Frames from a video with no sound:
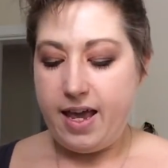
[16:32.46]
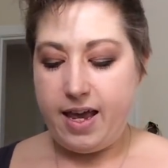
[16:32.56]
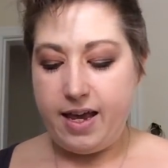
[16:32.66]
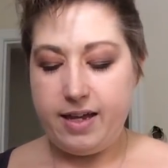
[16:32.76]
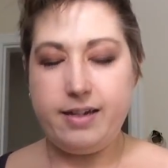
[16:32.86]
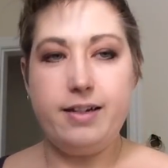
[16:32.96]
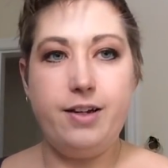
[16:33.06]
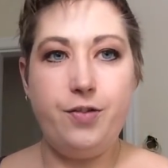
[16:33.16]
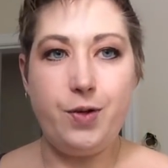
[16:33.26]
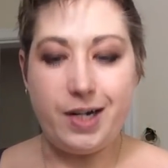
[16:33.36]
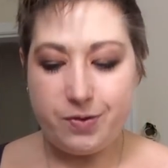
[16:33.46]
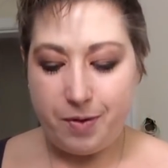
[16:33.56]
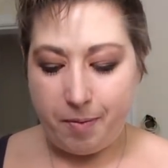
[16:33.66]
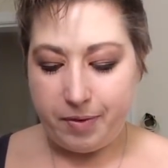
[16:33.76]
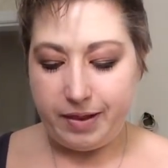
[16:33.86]
And if you guys
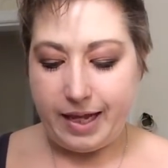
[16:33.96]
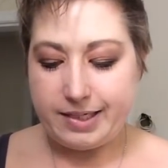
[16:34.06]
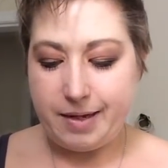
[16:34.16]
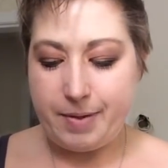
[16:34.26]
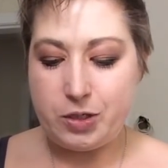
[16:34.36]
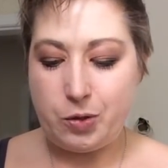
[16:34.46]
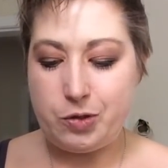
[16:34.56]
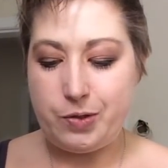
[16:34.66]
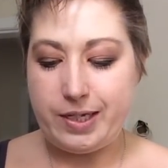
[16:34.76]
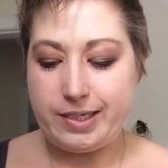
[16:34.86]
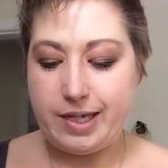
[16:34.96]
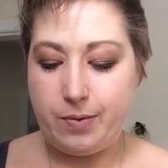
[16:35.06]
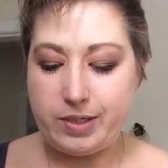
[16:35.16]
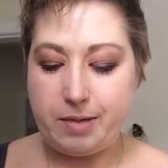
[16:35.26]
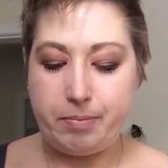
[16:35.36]
remember the last time I showed you this,
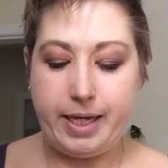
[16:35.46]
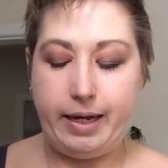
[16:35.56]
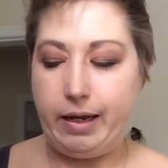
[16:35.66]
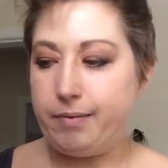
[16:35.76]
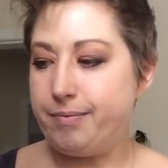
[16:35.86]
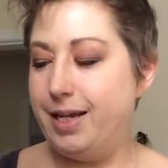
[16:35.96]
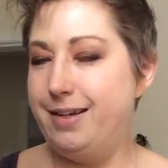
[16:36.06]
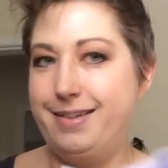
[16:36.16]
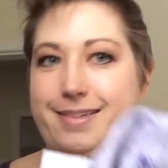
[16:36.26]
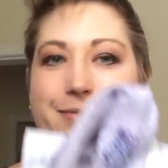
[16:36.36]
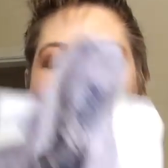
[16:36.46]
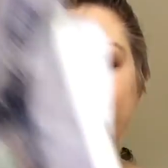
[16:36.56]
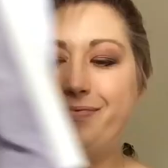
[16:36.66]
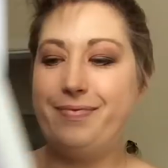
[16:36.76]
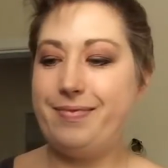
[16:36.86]
I was complaining
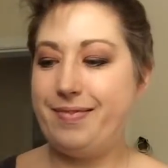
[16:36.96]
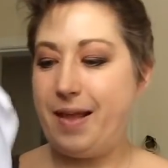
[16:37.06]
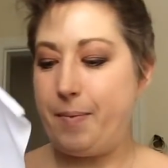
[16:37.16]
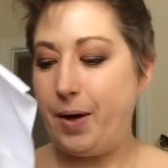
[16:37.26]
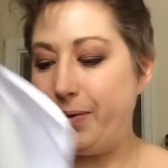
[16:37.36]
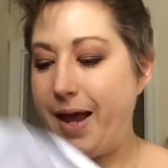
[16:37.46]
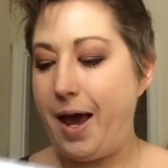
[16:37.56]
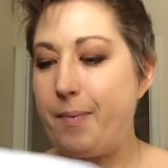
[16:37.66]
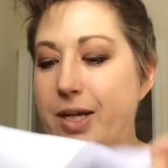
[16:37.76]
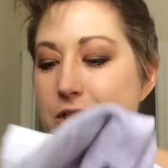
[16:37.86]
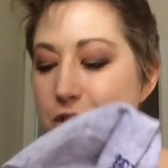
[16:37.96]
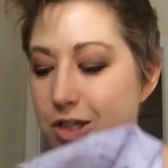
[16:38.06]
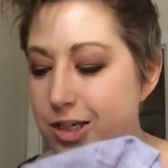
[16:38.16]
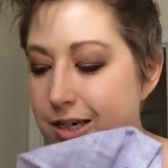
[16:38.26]
about how much